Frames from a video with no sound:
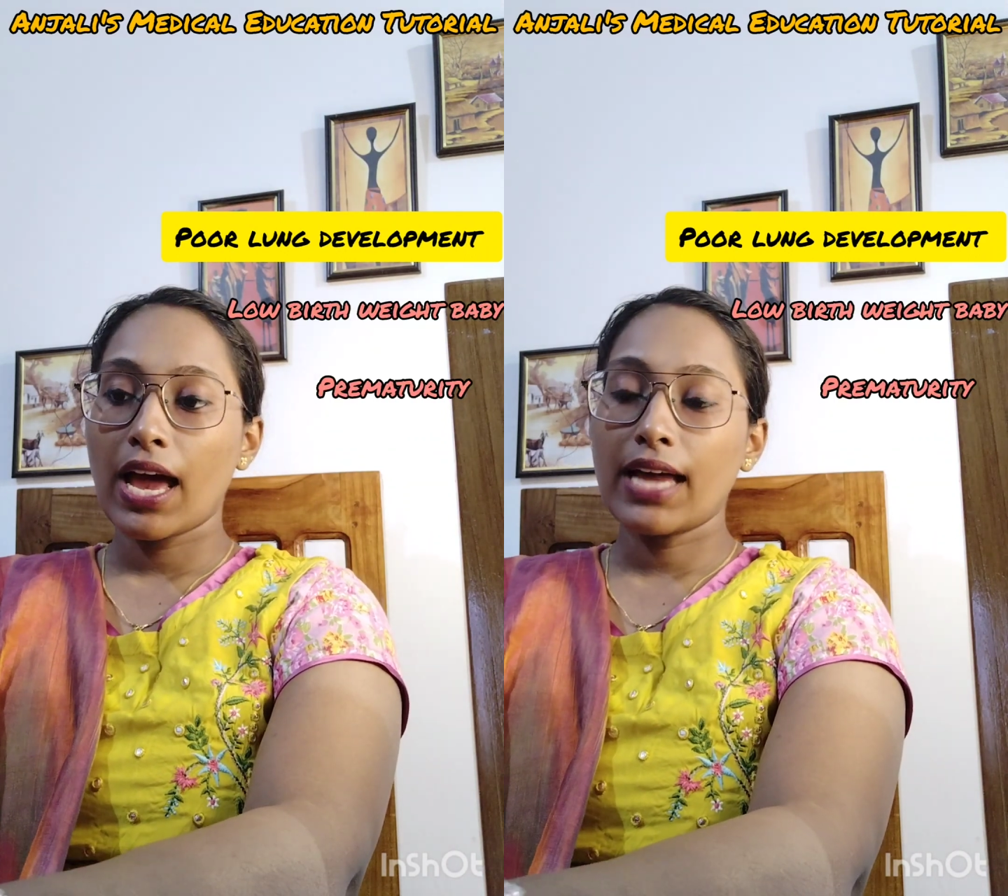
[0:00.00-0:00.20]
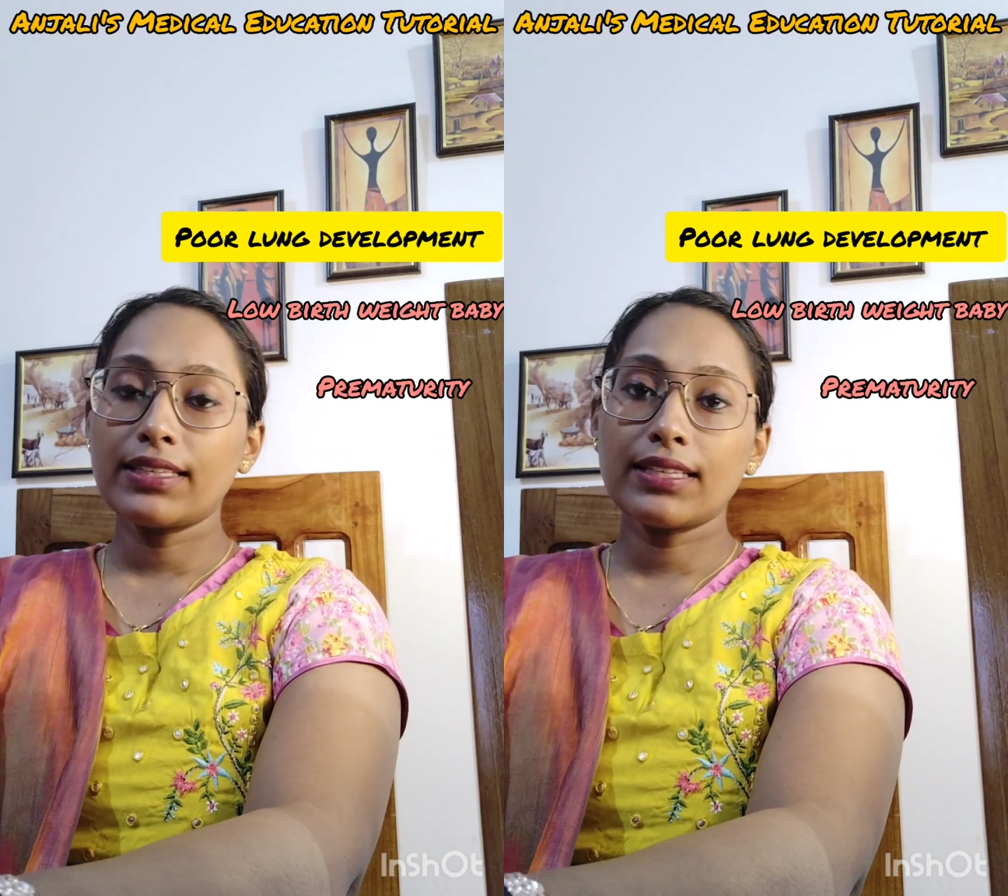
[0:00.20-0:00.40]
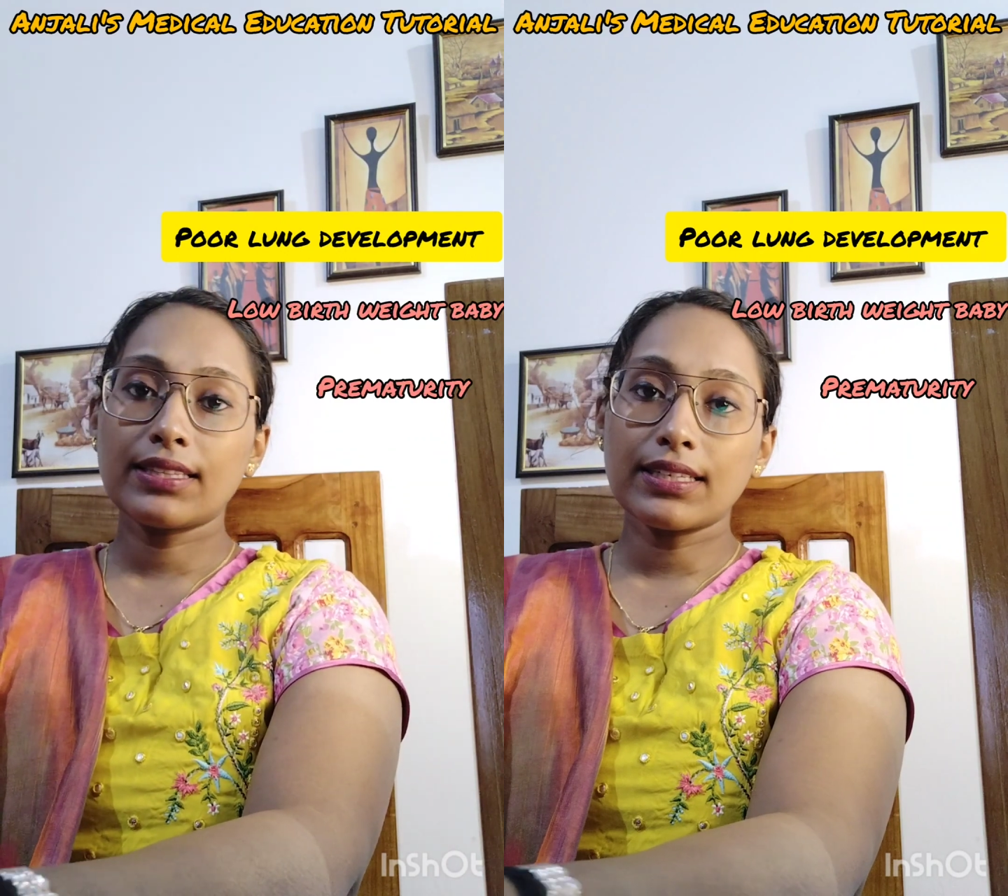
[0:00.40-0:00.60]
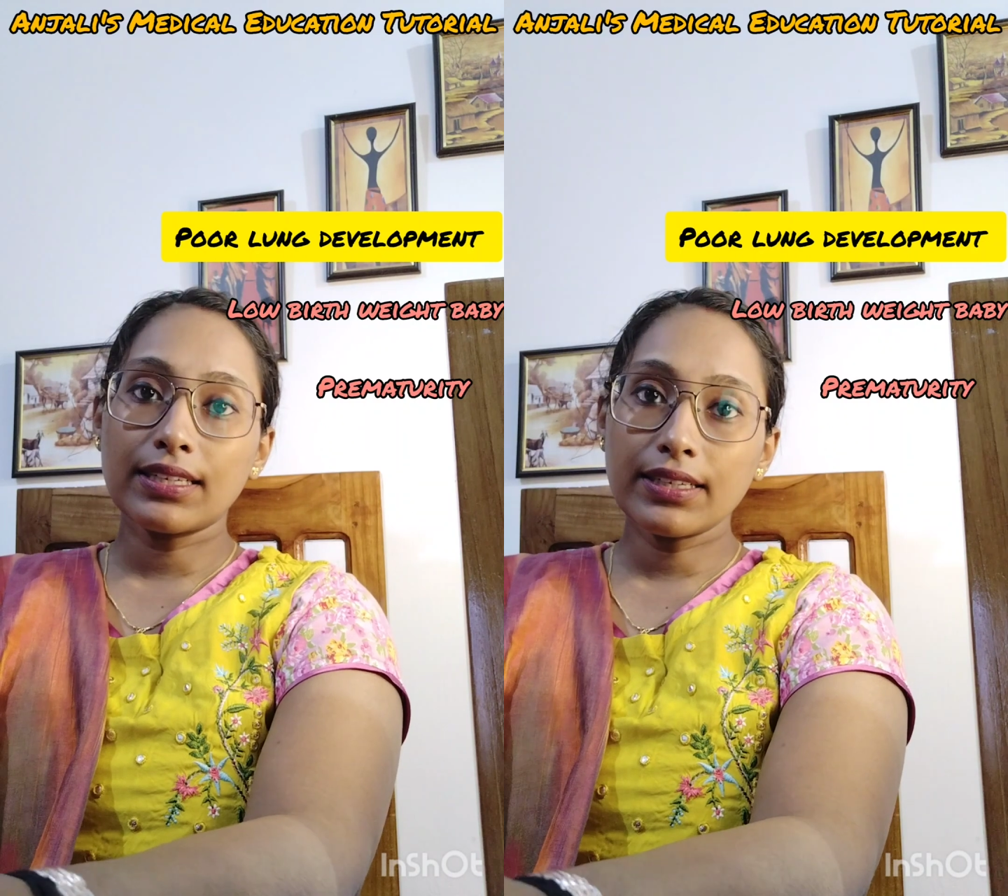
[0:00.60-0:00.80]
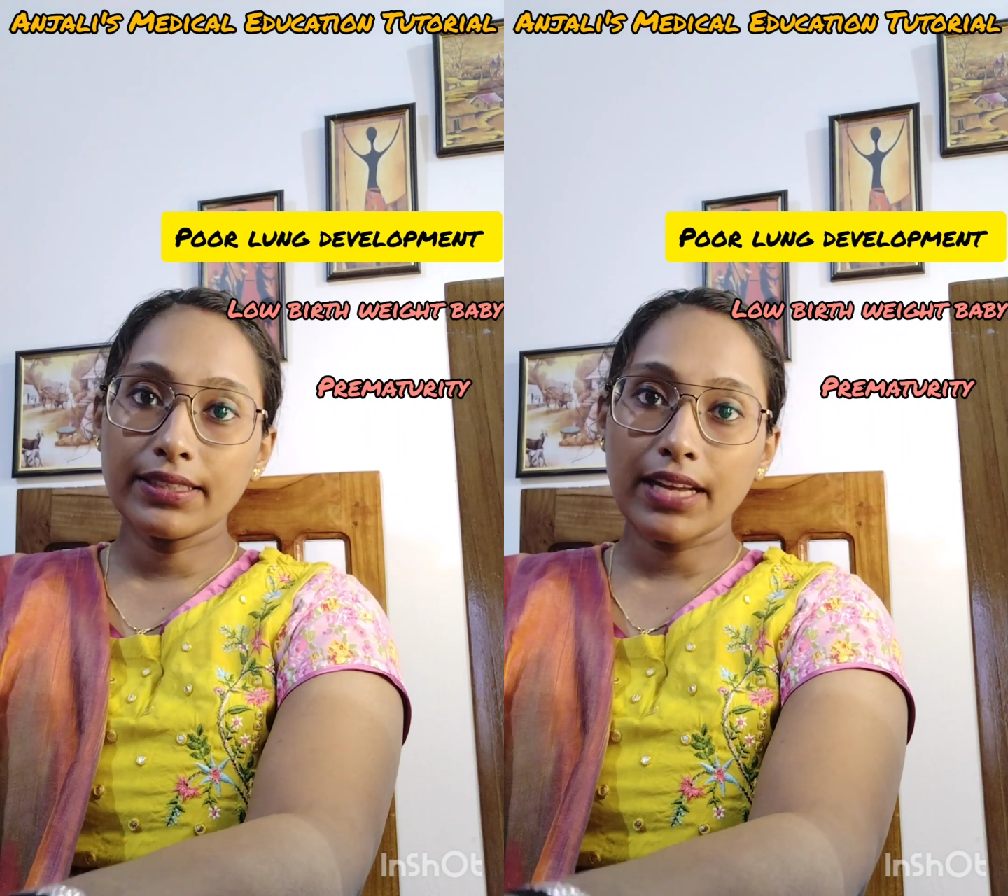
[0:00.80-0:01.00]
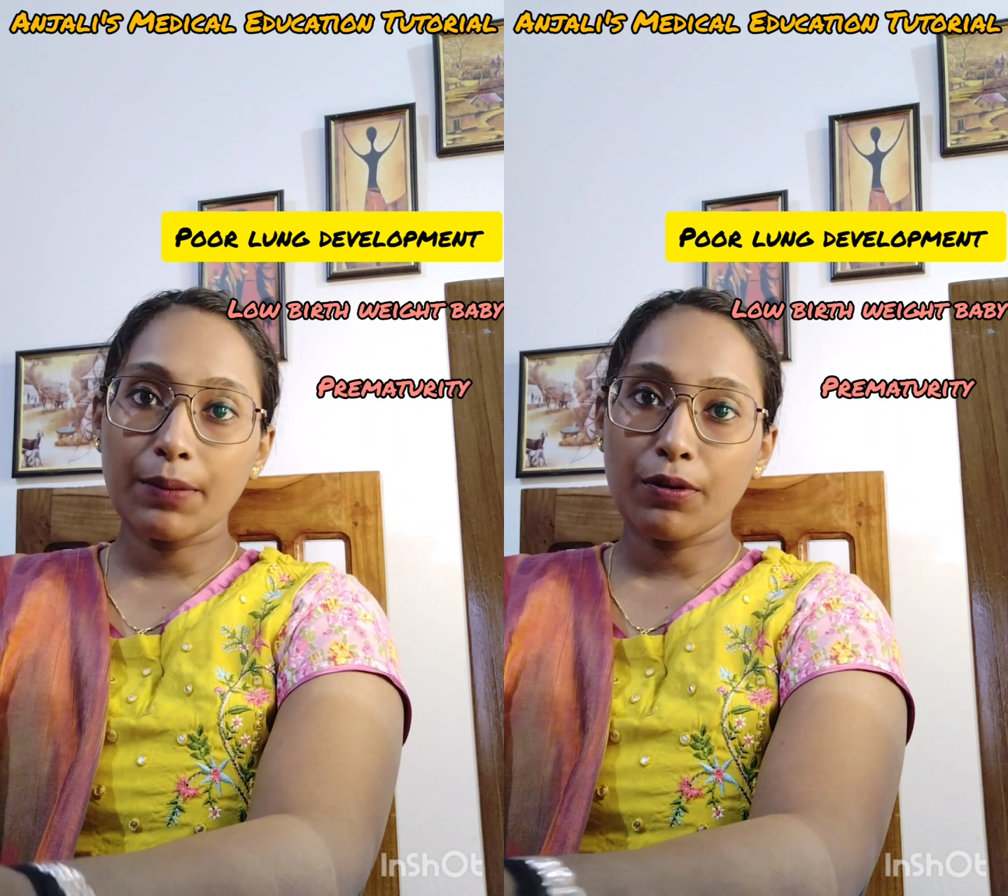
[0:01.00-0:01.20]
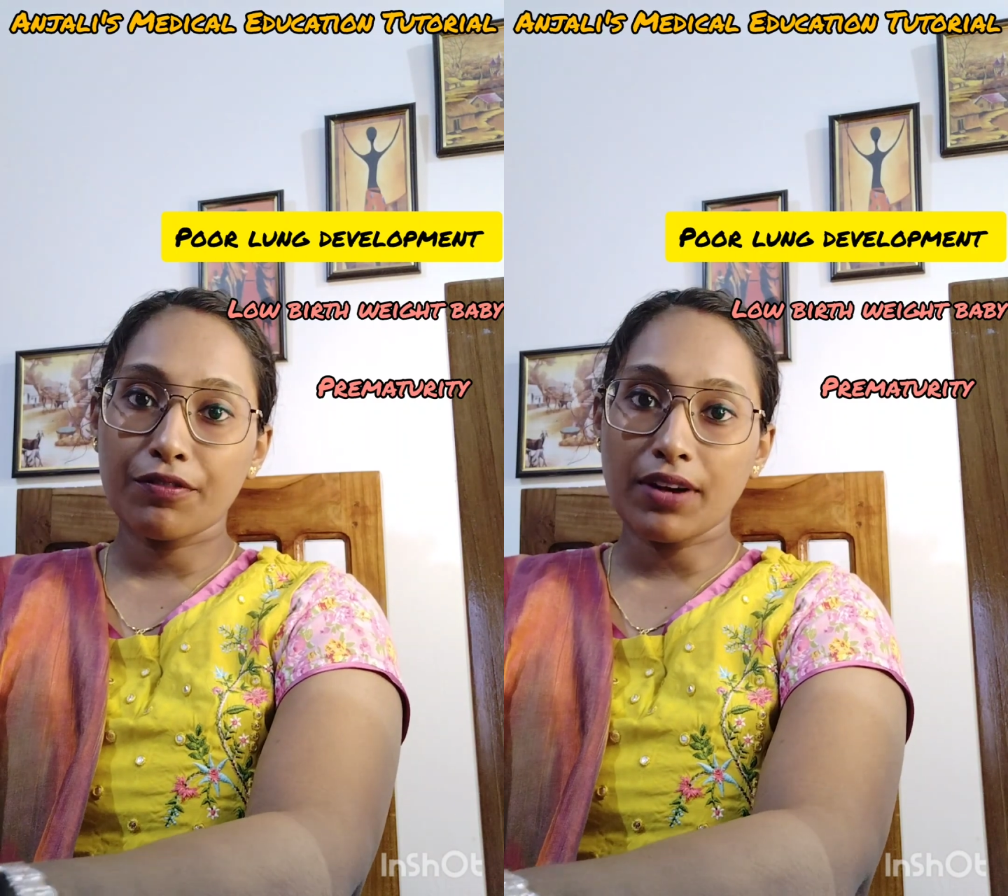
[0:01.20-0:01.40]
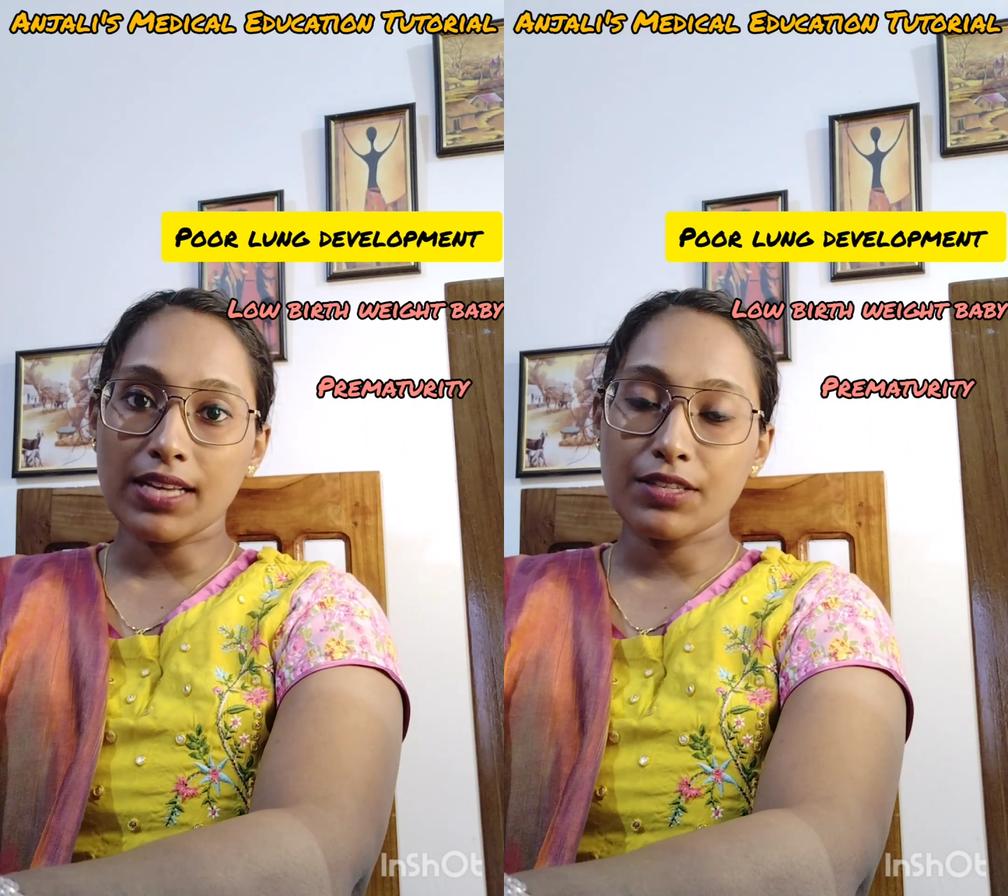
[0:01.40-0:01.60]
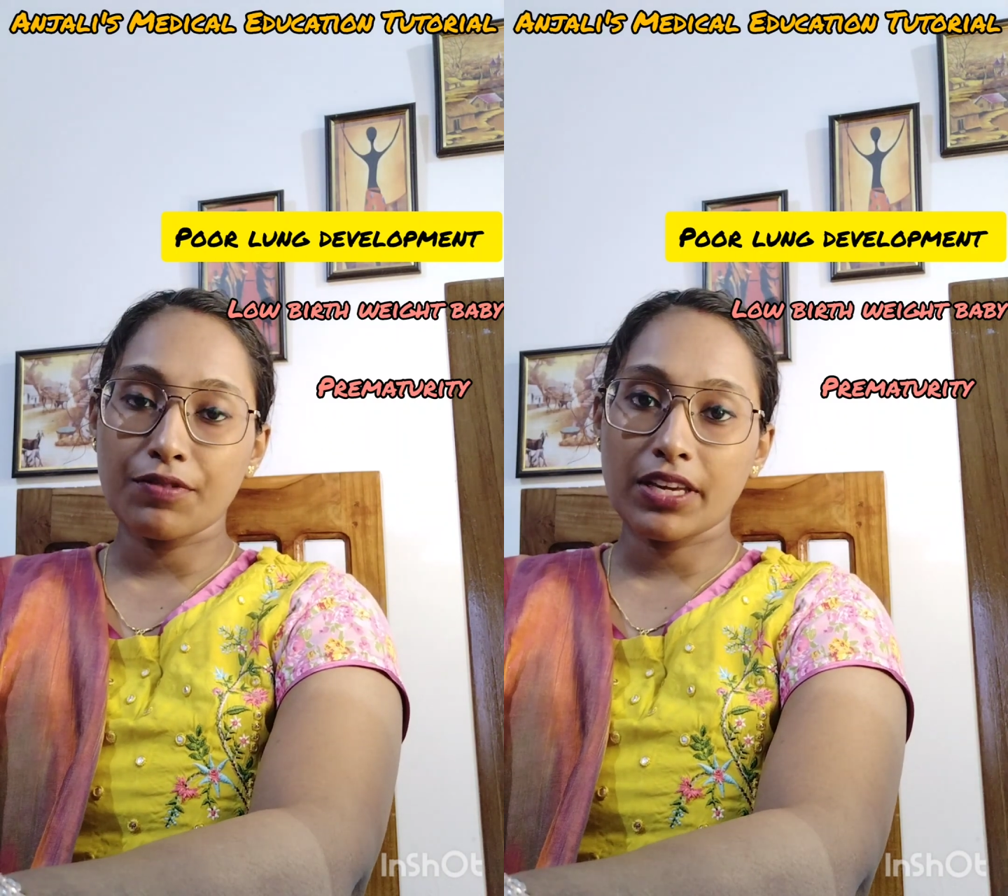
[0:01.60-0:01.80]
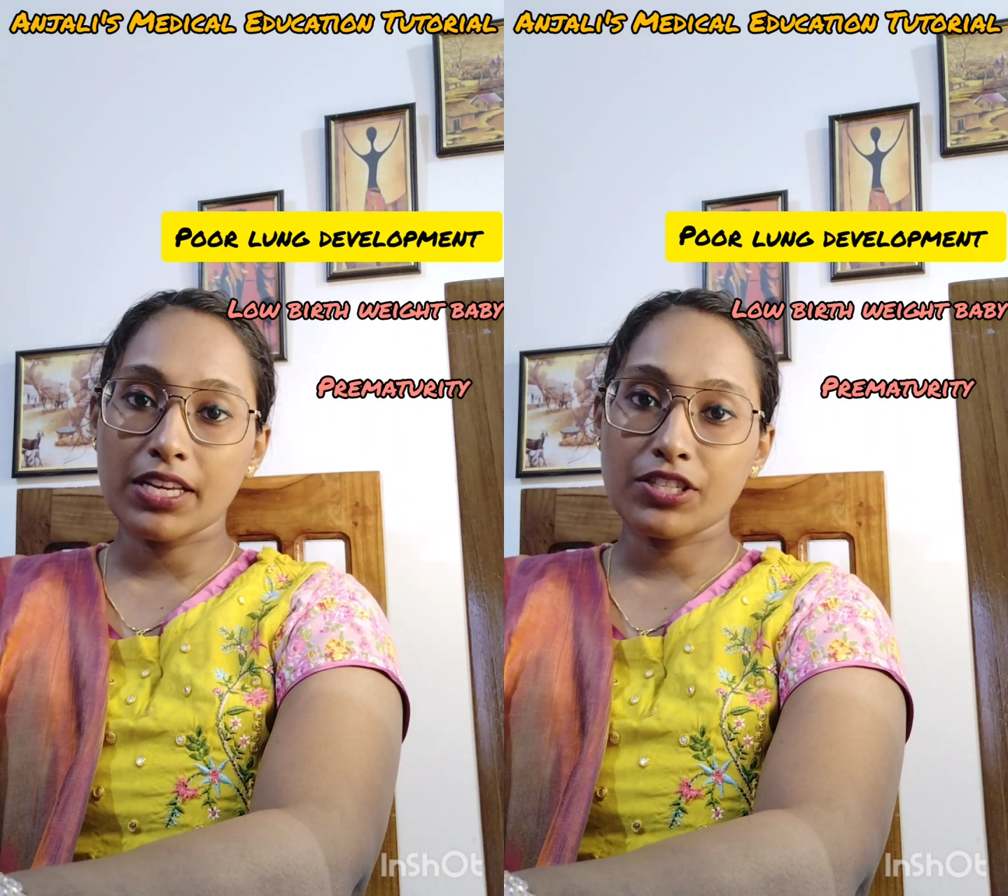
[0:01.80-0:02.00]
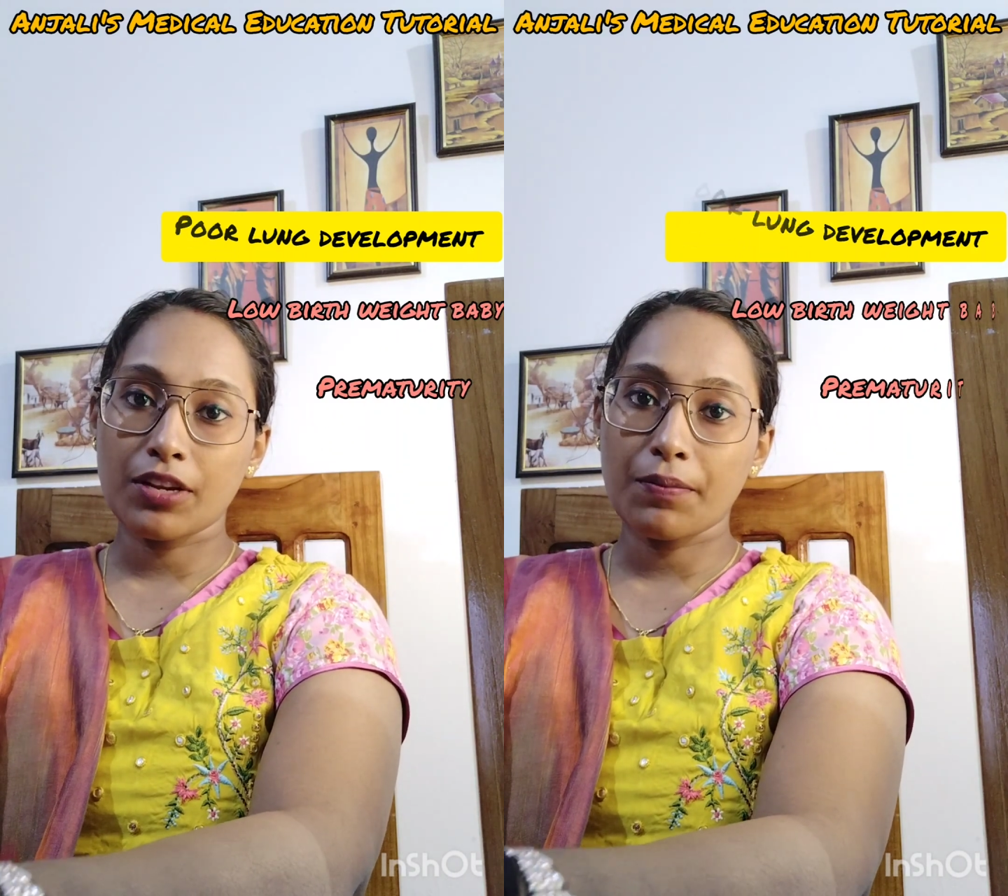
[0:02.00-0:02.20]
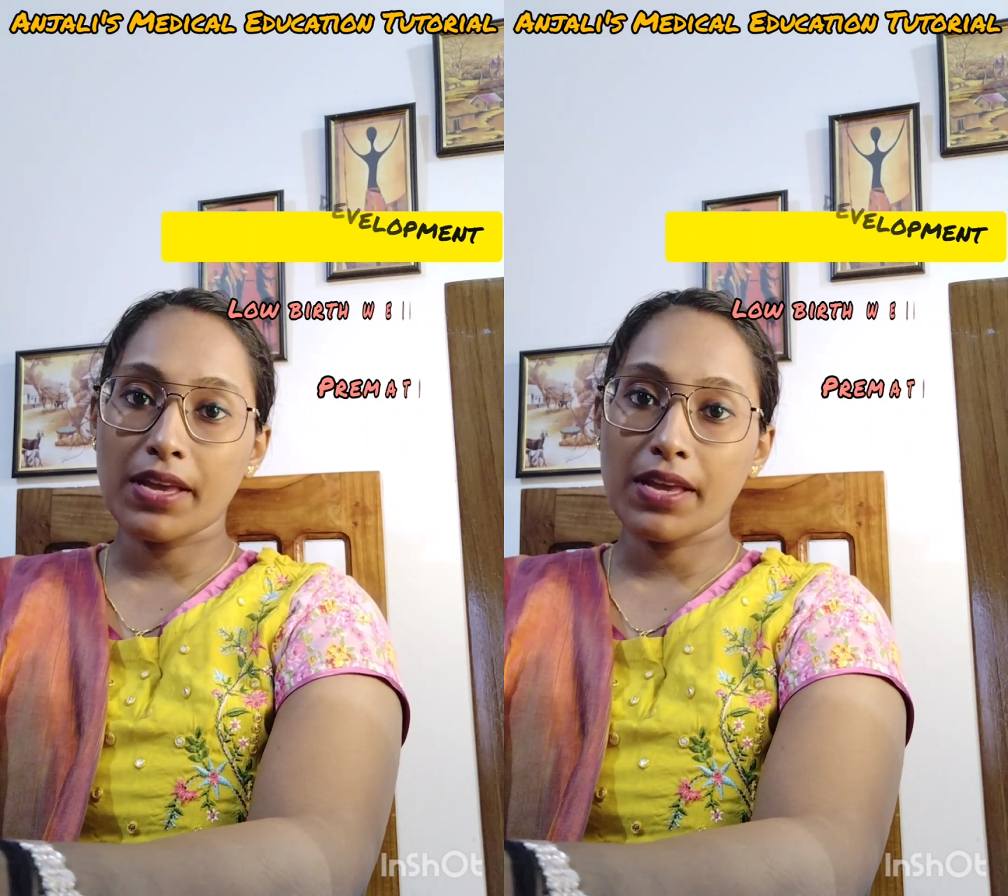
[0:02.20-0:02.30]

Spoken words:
And the third type of classification